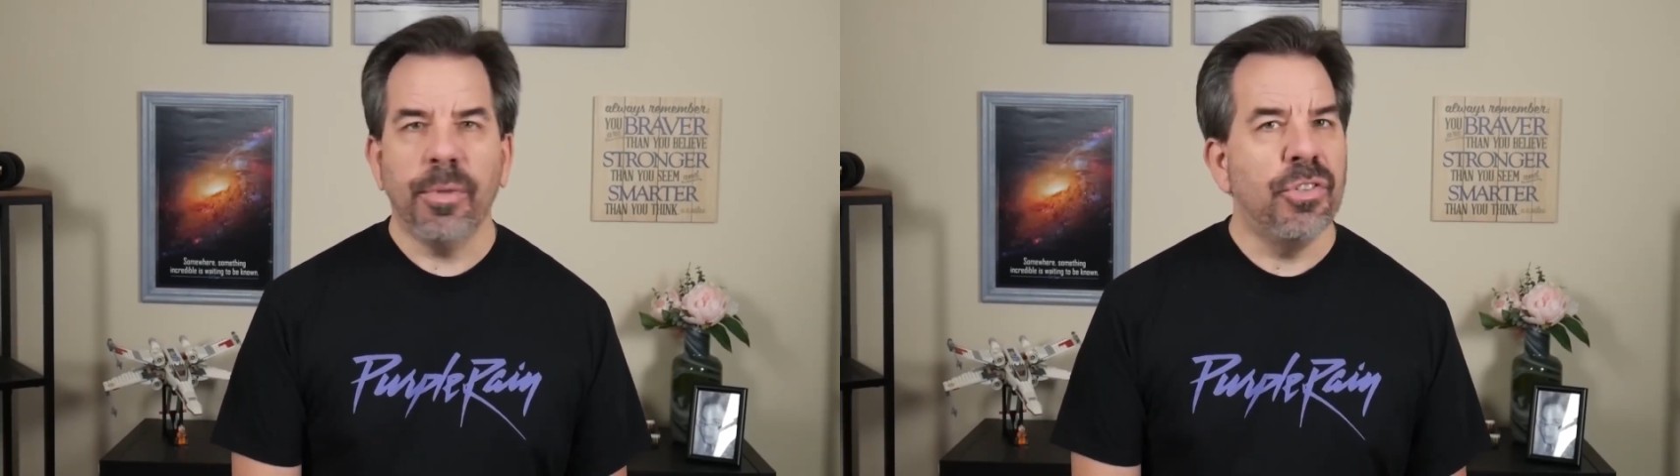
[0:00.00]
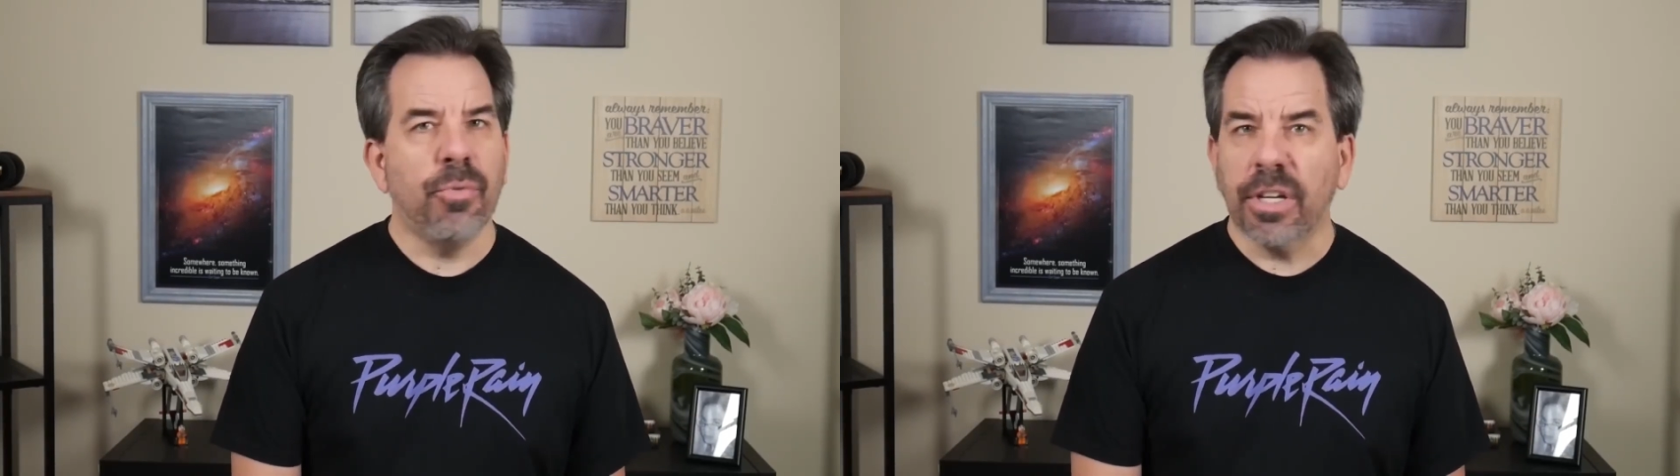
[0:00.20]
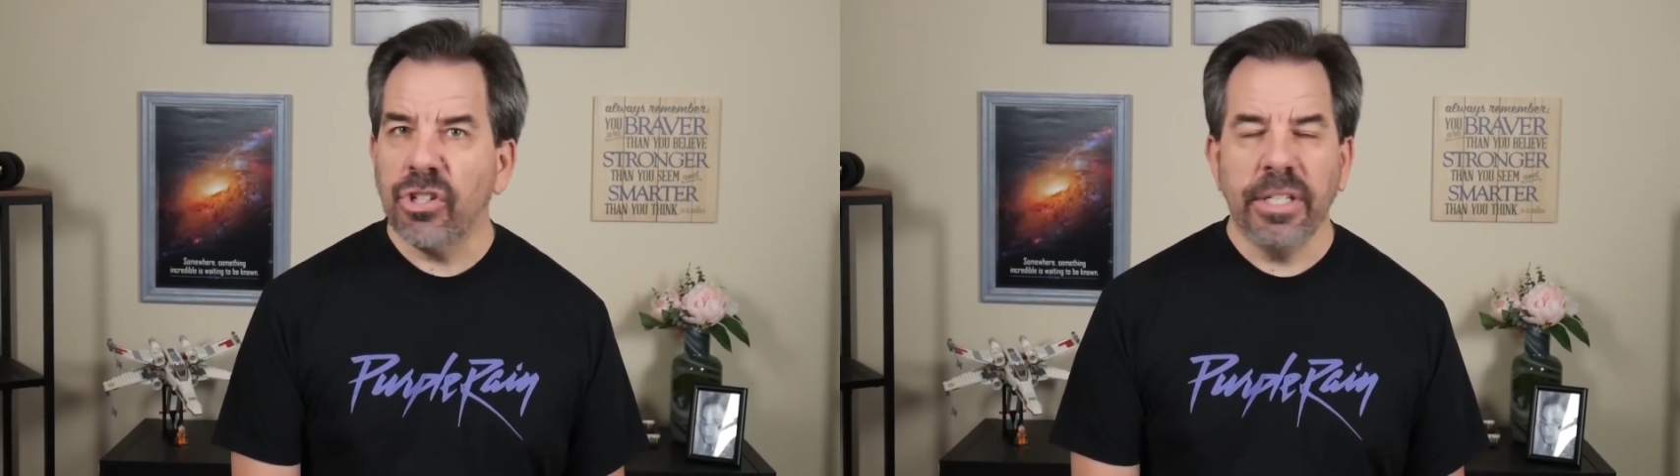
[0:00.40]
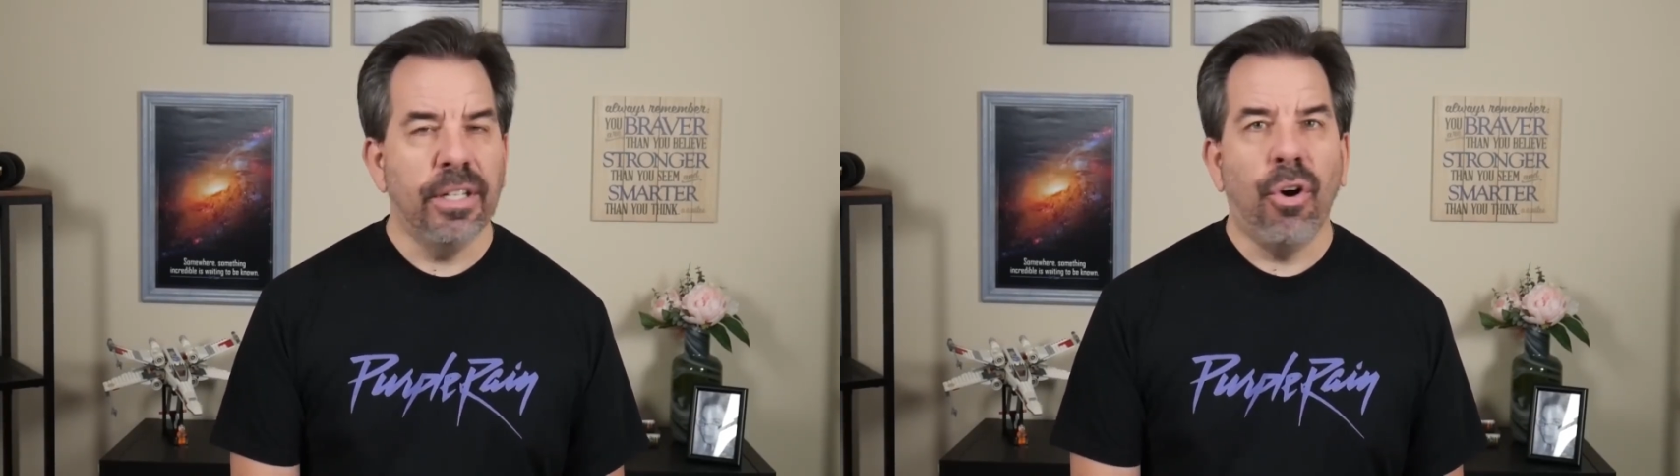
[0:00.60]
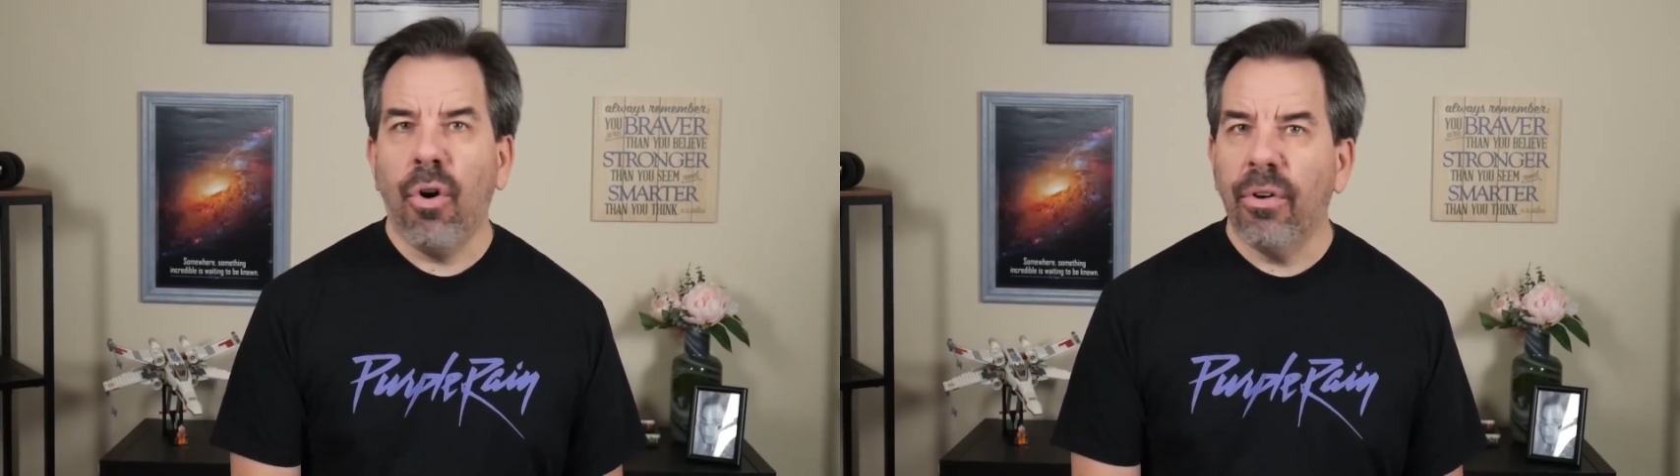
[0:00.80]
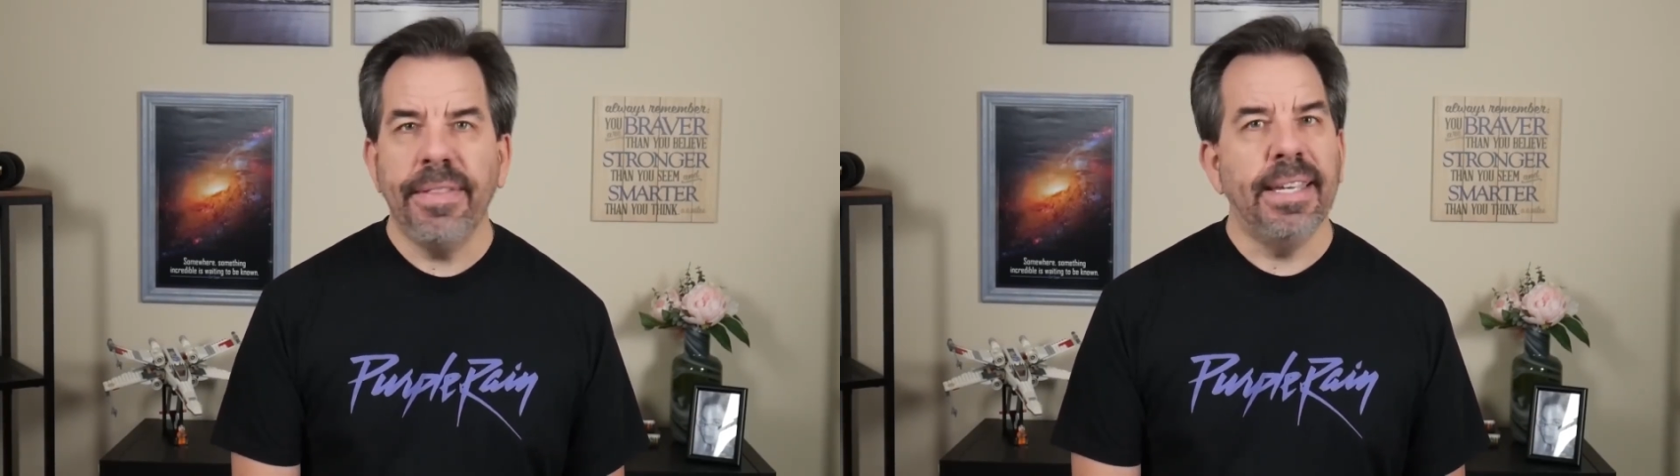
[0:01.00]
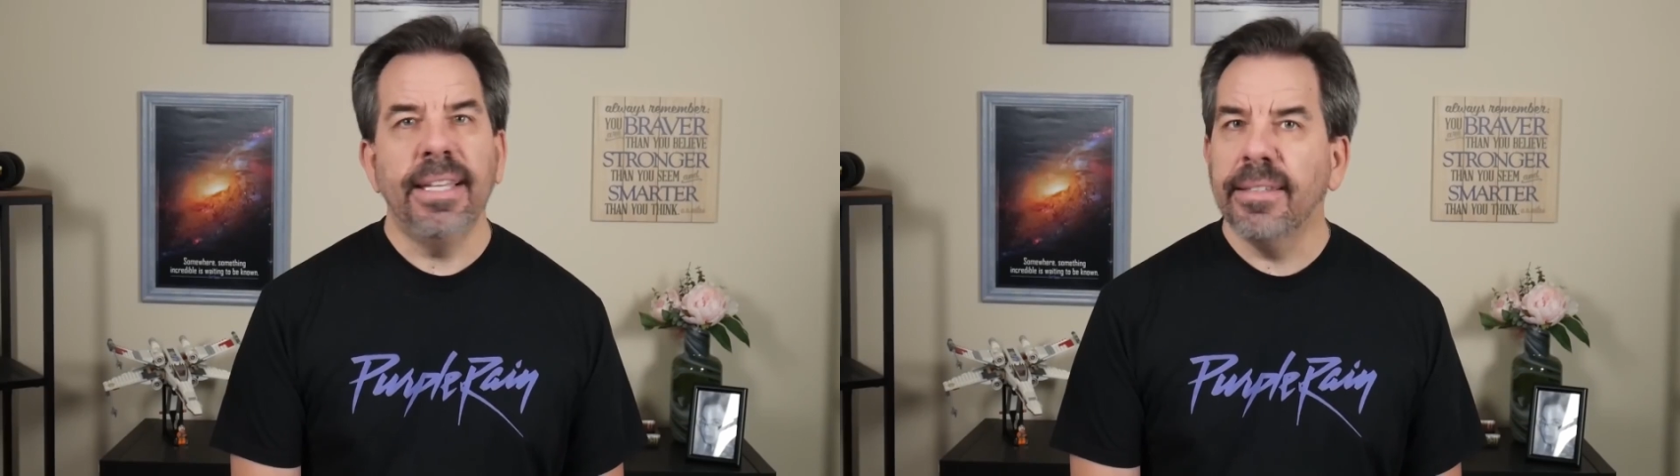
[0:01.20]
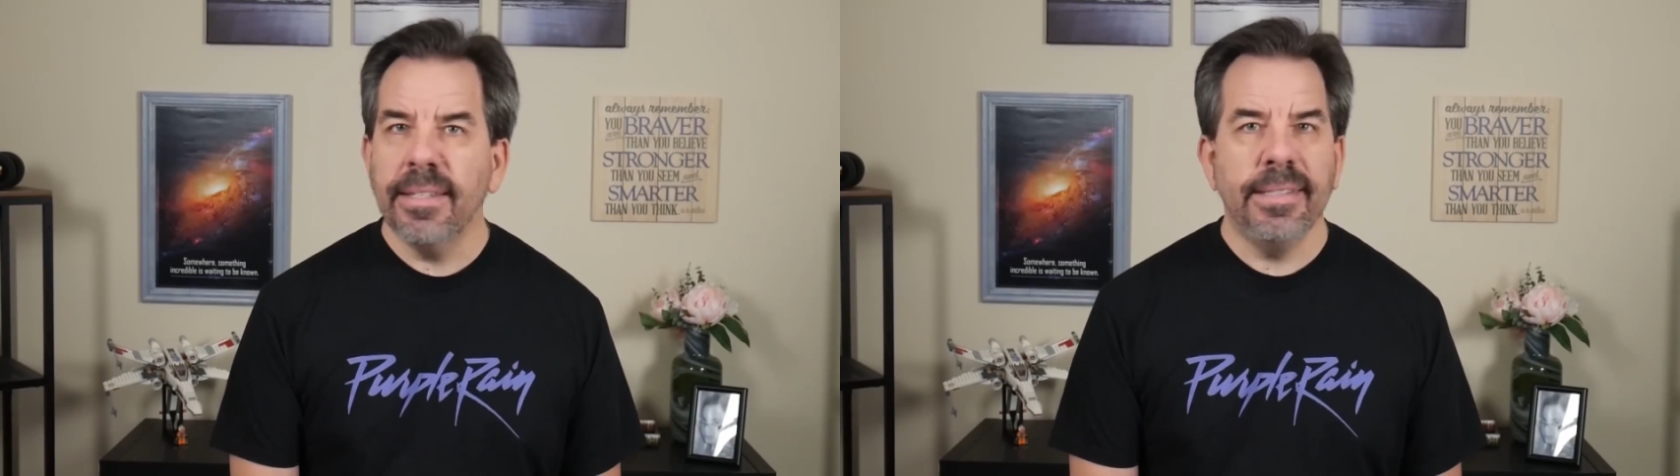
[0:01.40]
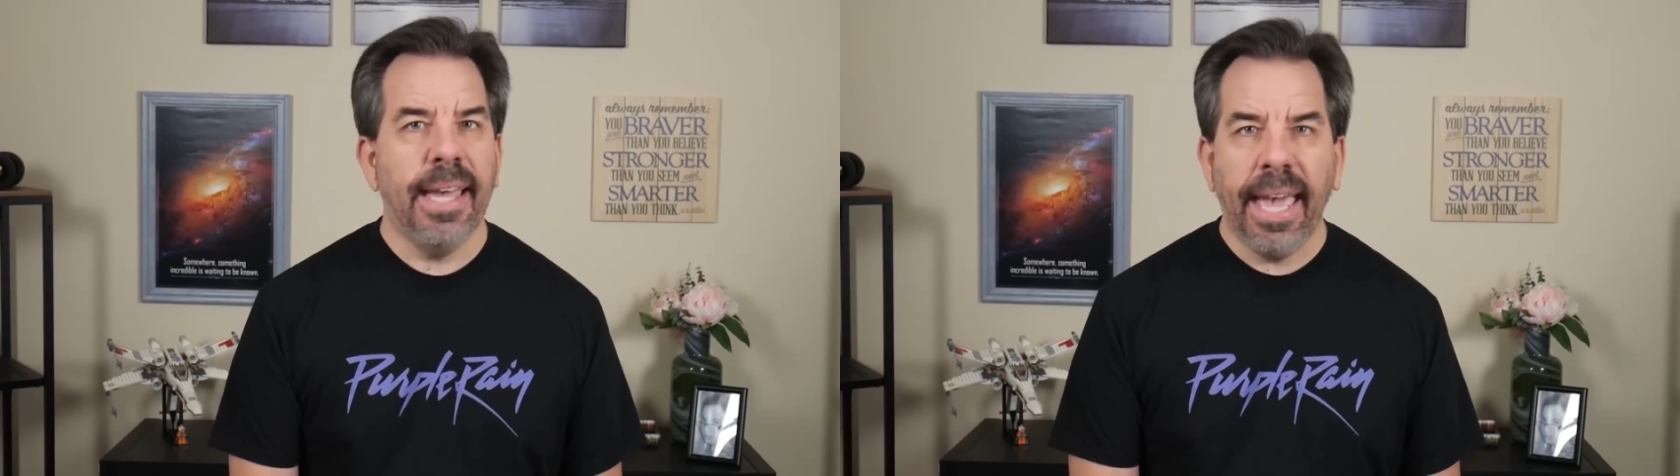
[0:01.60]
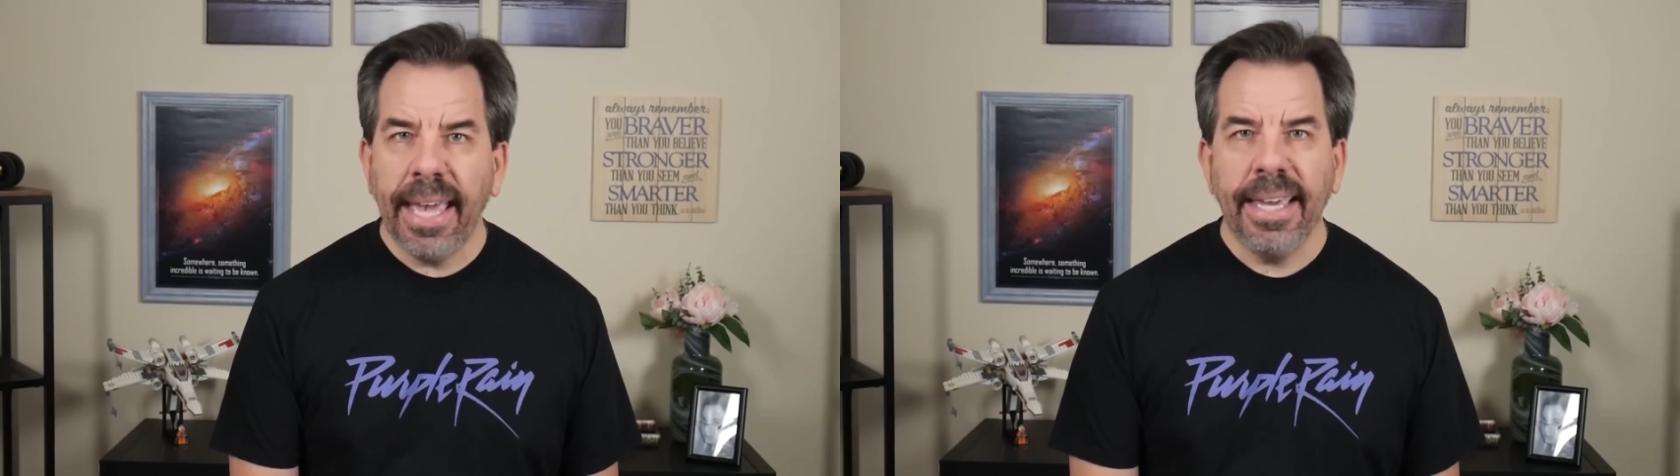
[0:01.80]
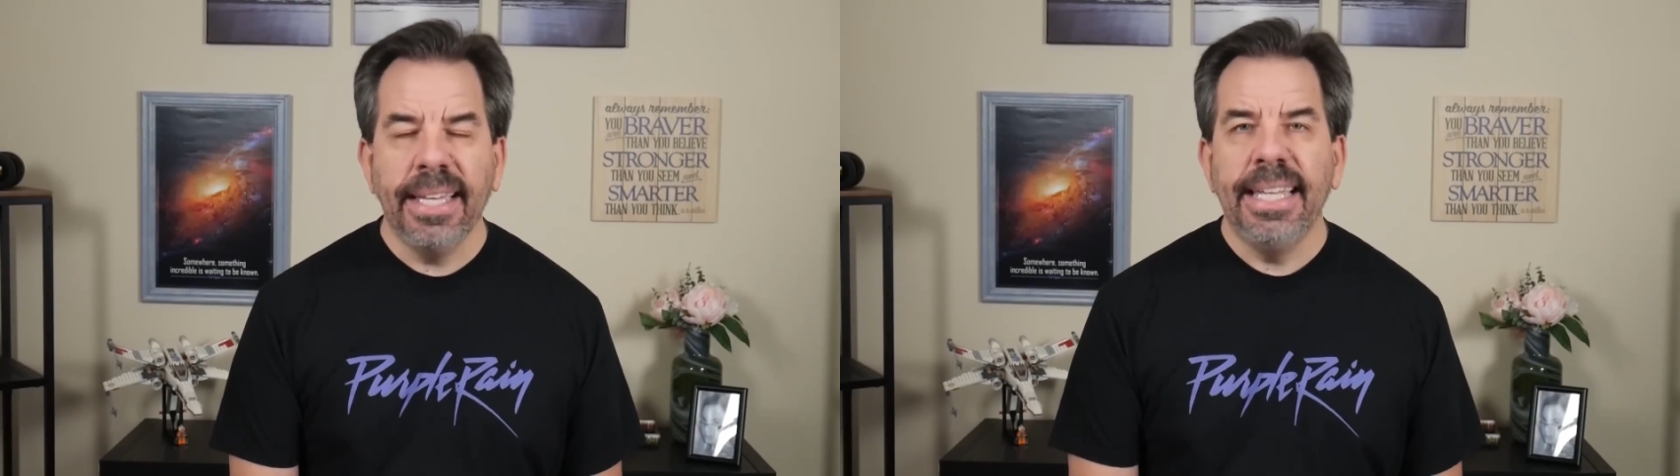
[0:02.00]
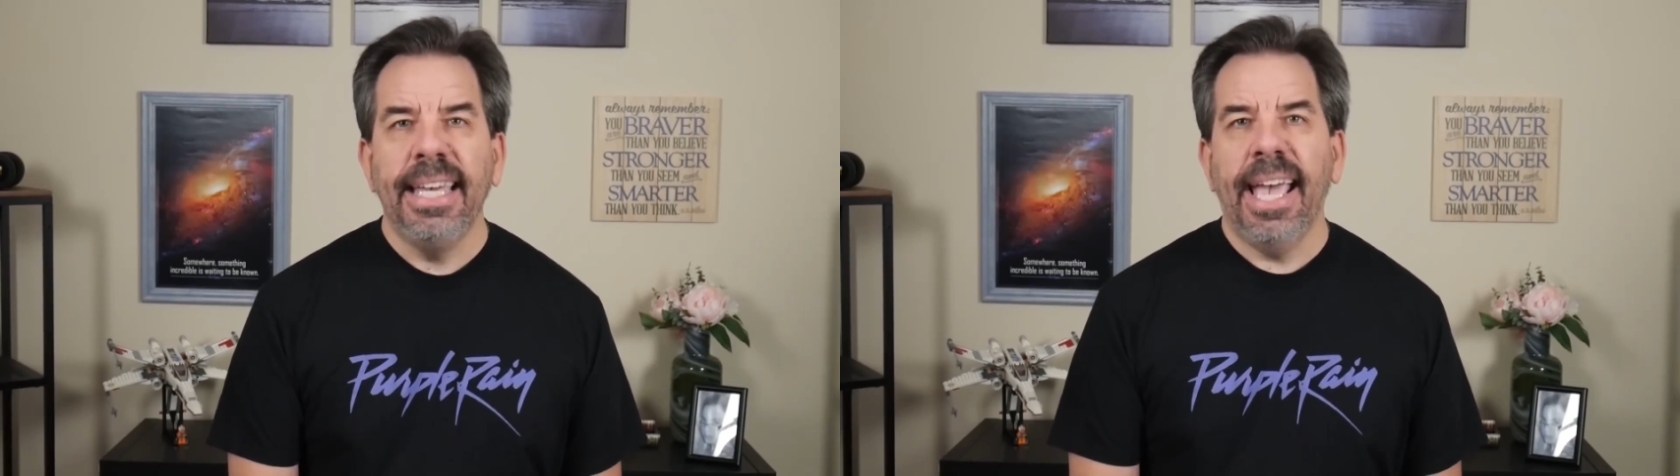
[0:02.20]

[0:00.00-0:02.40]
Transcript: restriction at all at the end of the day.